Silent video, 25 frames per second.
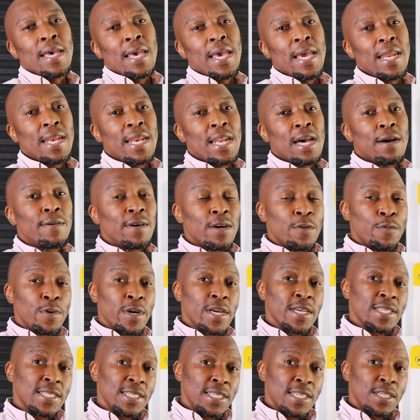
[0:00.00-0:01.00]
and now I
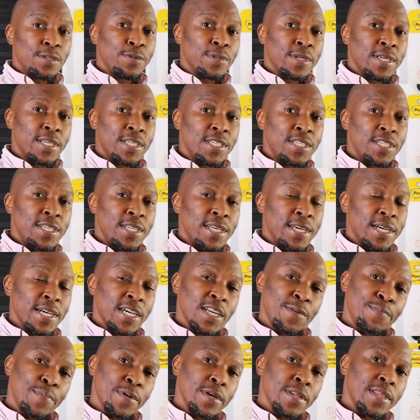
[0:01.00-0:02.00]
work as a network engineer
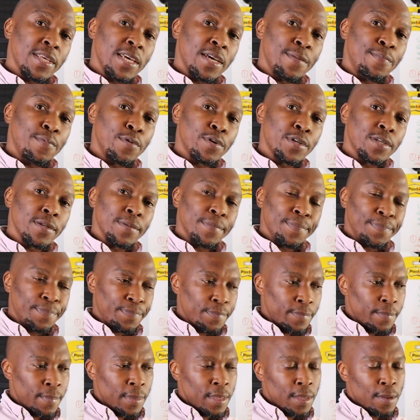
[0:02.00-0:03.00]
at Perth Airport.
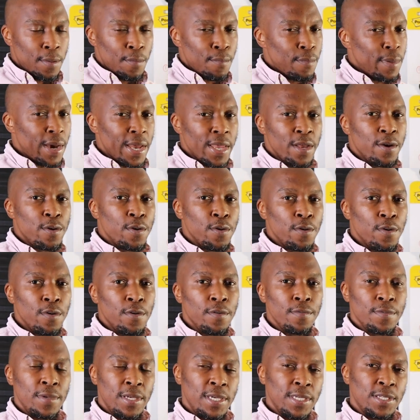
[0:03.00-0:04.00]
My
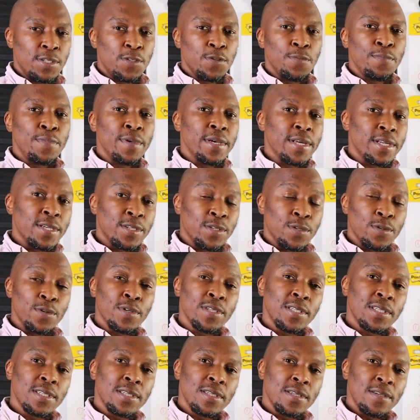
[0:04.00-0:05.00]
goal is to be a
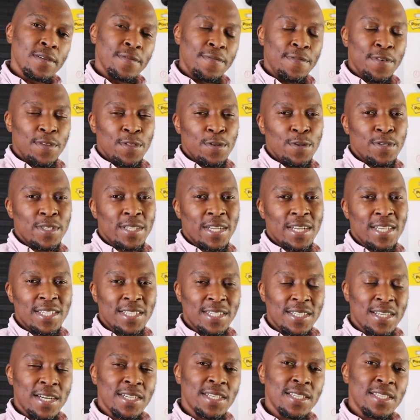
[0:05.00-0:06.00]
resource for those that are
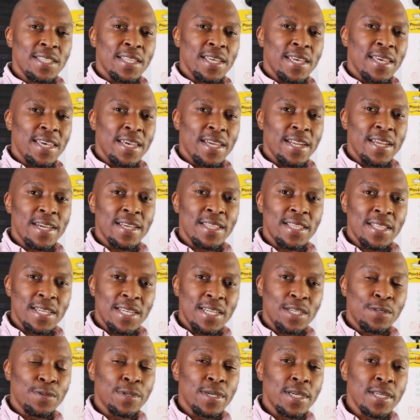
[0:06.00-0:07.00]
starting their career in the
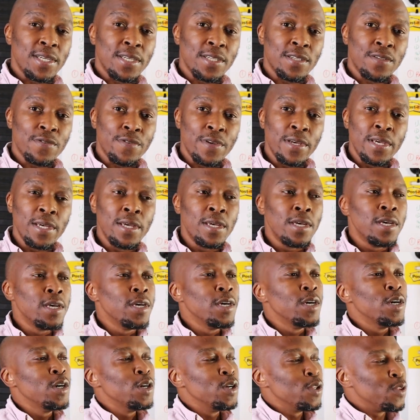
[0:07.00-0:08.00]
network industry
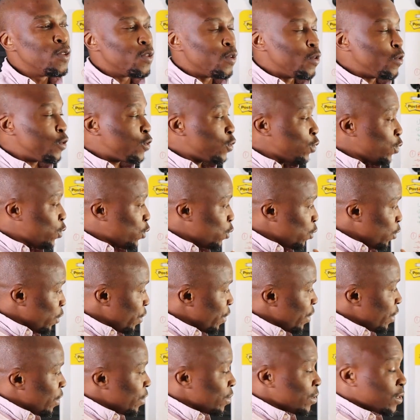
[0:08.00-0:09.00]
through
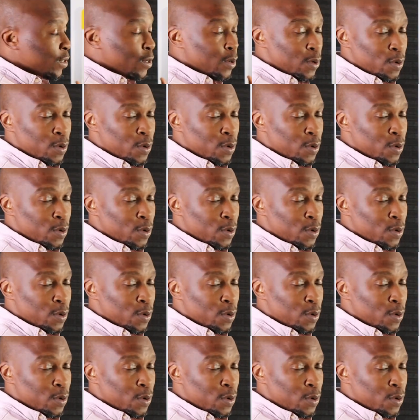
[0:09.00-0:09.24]
tutorials,